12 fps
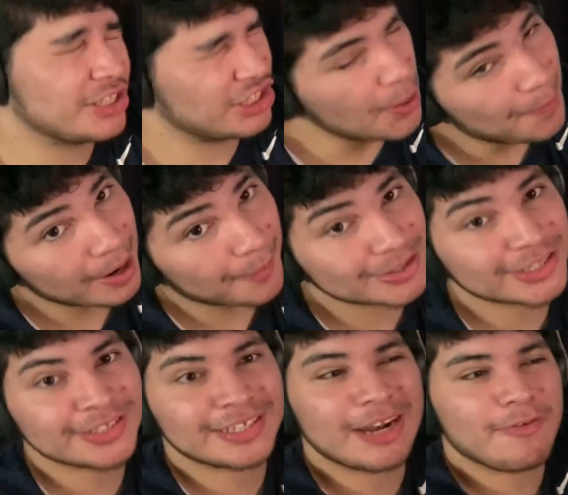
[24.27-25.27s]
SuperRacoonBros,
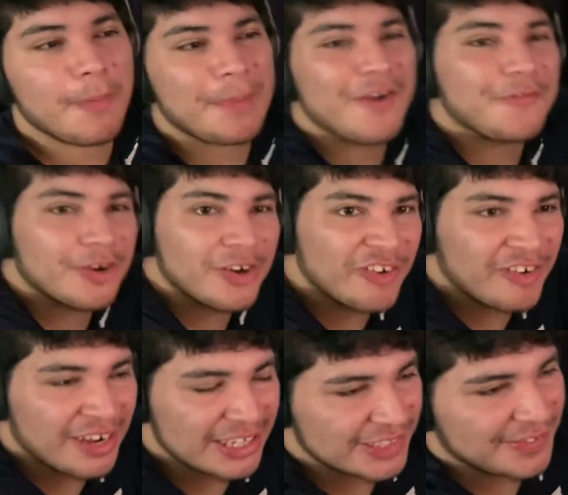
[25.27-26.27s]
and today we're back for another
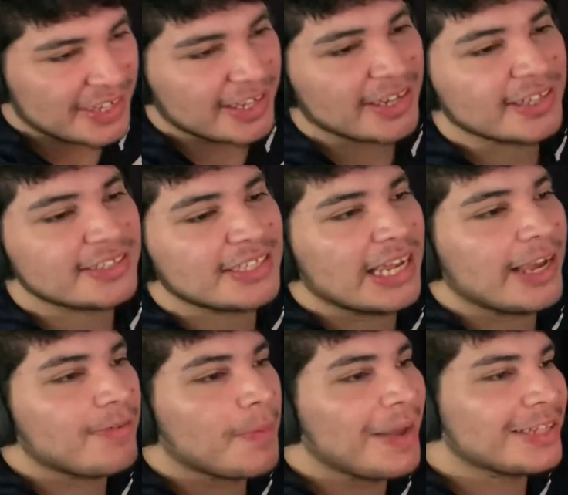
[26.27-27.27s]
reaction video, and today
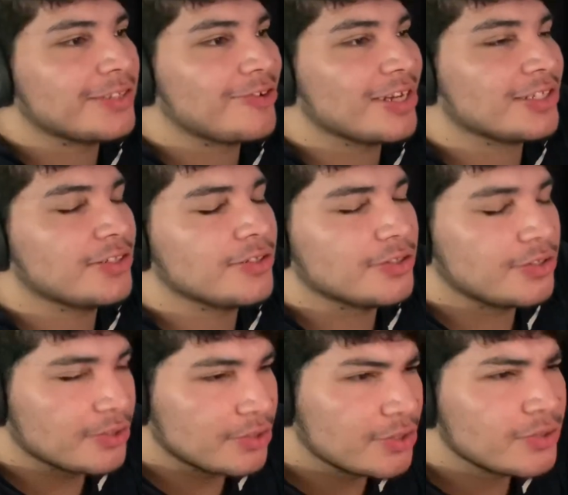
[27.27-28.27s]
we're back to reacting
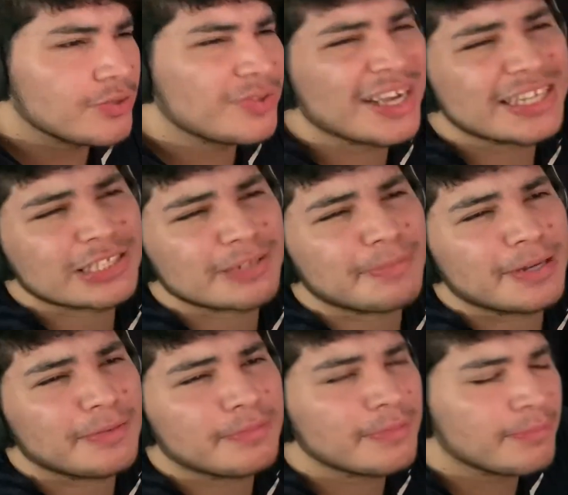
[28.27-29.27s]
to new S M
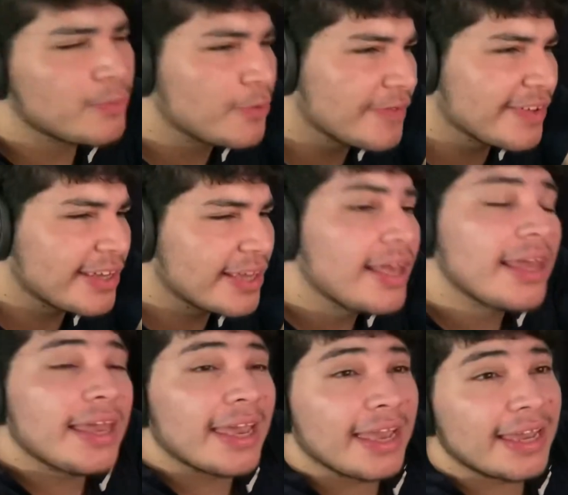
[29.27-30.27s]
M movie,
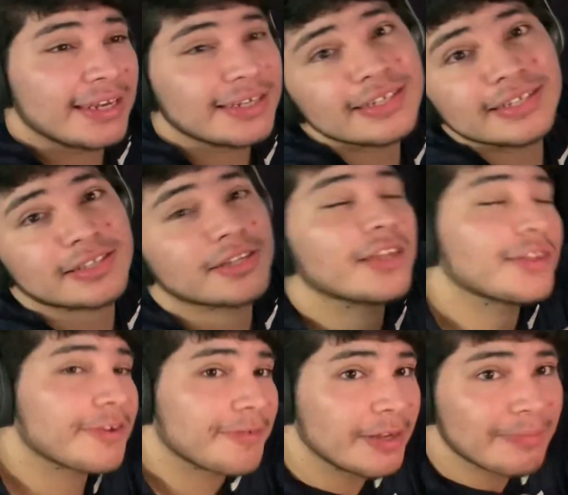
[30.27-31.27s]
and it's
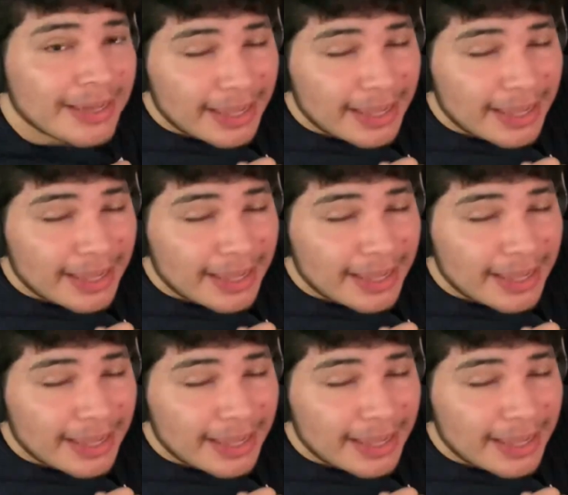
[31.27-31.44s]
another remake